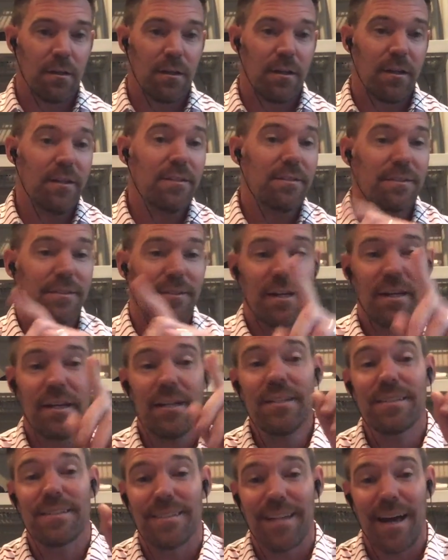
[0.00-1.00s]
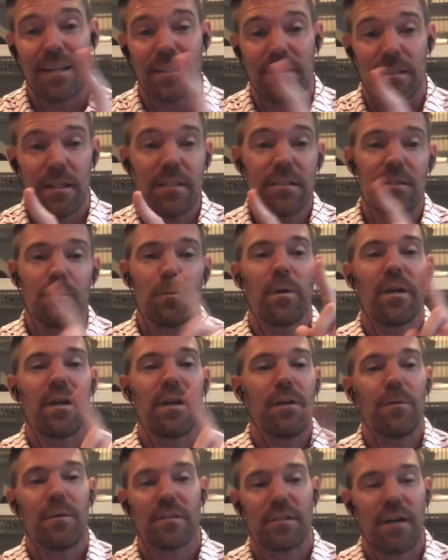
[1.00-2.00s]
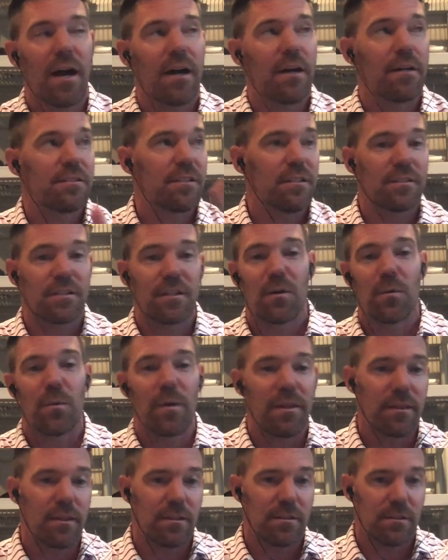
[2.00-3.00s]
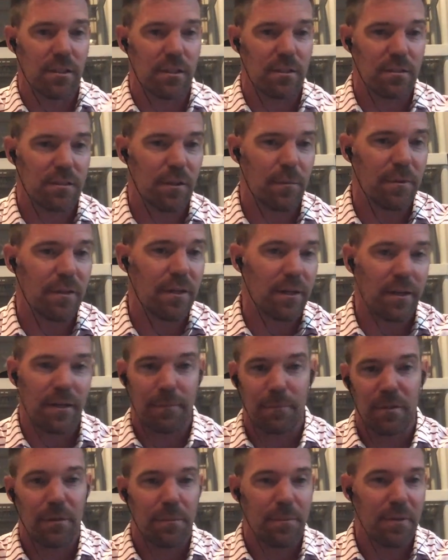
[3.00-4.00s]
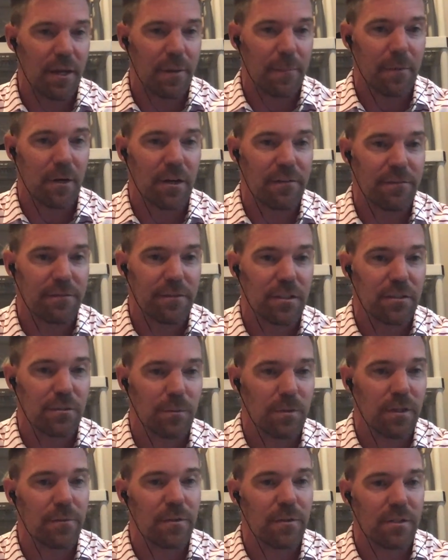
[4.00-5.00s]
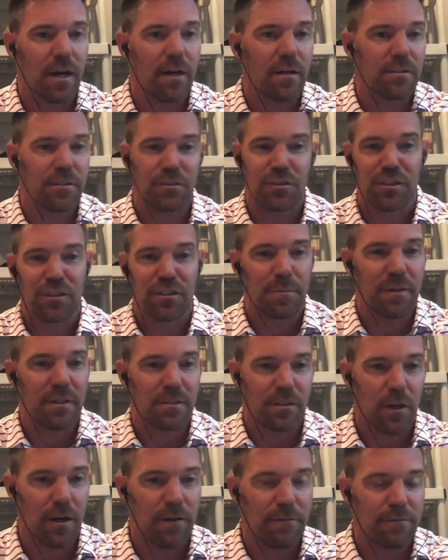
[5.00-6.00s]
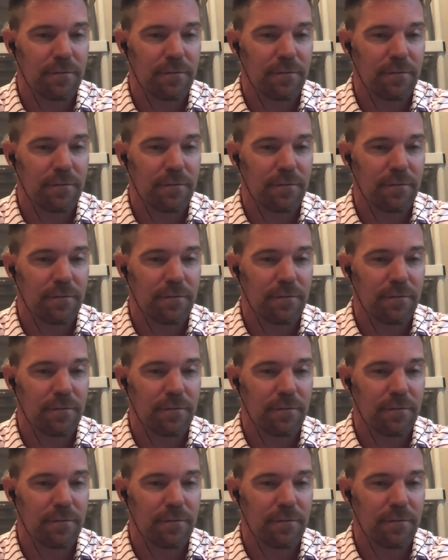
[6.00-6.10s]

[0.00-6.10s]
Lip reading: He's nice. When he retires, he's going to win these things. He'll be like Marty Fish when he retires and just plays golf.